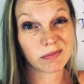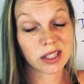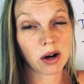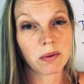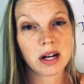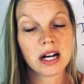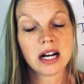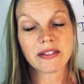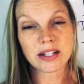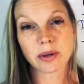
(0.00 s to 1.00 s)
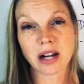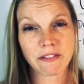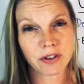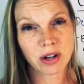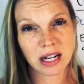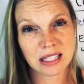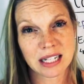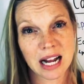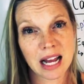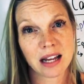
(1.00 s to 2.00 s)
So that's what I got for you guys
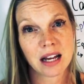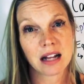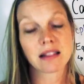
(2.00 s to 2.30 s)
today.